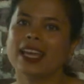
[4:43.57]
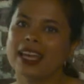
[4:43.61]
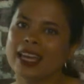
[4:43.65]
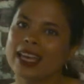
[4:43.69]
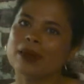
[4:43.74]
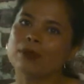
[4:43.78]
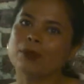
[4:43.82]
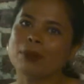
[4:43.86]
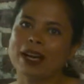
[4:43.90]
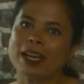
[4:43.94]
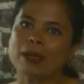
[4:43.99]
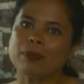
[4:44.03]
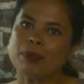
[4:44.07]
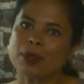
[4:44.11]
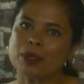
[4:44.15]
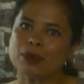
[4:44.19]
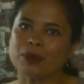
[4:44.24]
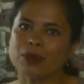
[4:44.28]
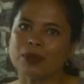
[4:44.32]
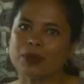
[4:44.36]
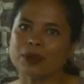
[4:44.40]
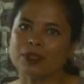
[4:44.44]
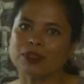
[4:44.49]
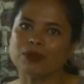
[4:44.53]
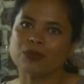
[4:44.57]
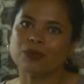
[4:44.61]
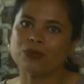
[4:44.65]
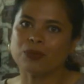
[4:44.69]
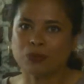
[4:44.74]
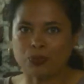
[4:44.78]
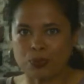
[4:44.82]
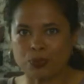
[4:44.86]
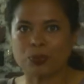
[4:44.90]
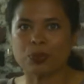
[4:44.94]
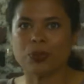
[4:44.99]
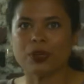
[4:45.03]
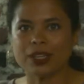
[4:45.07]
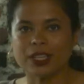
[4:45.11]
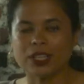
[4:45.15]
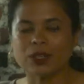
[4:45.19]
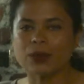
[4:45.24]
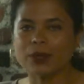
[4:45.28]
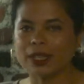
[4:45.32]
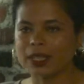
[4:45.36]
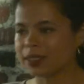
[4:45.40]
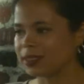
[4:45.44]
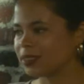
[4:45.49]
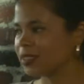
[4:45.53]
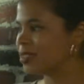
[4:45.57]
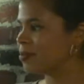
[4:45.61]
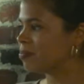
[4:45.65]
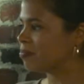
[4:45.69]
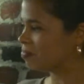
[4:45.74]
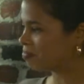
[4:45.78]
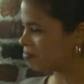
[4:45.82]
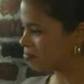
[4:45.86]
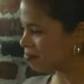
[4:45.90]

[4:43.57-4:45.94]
it might be ruined pretty quickly.